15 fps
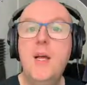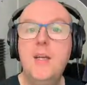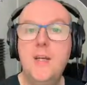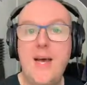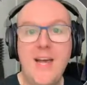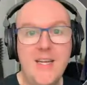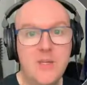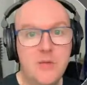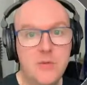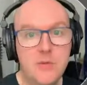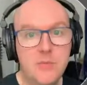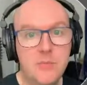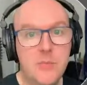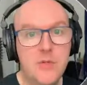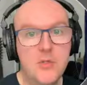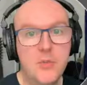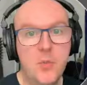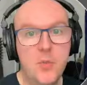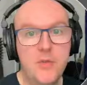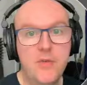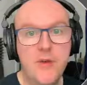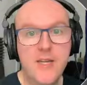angles, multiple
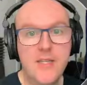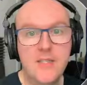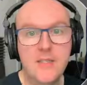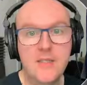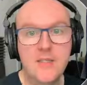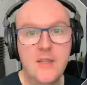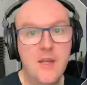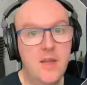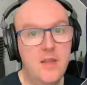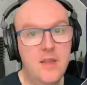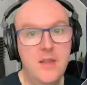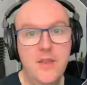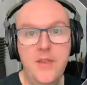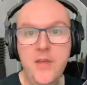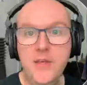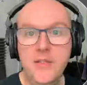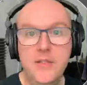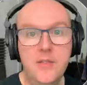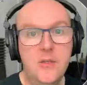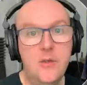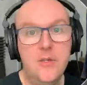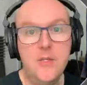devices that
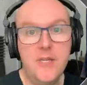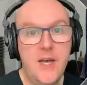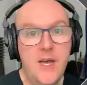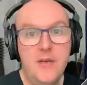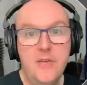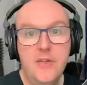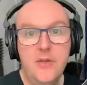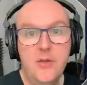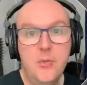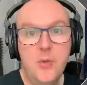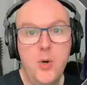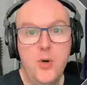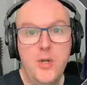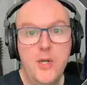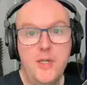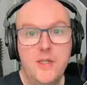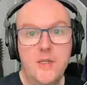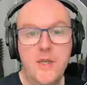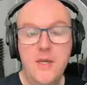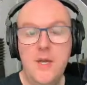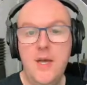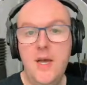you just have in your pocket.
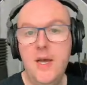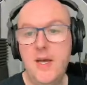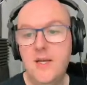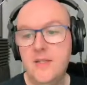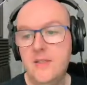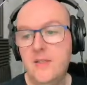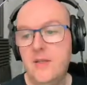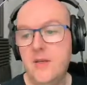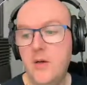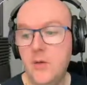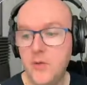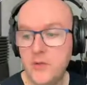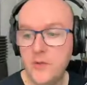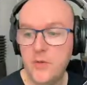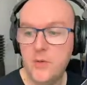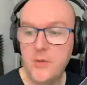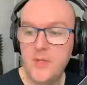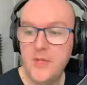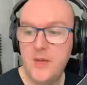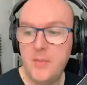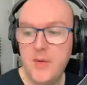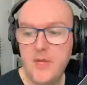And also, not only
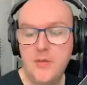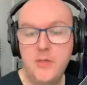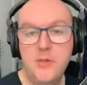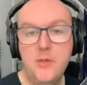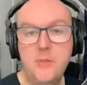that, but it allows you to